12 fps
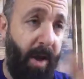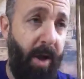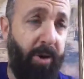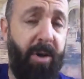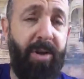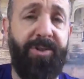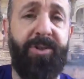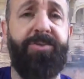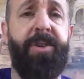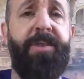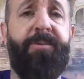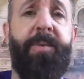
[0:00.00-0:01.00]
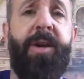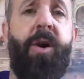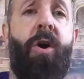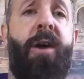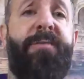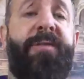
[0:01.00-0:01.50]
across the street from the
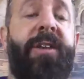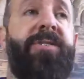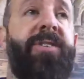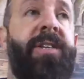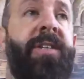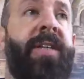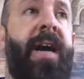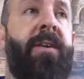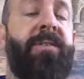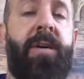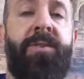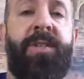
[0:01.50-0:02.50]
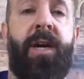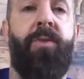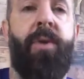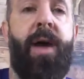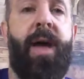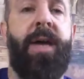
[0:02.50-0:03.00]
office in downtown
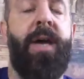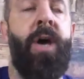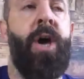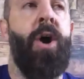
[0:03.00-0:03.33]
Delray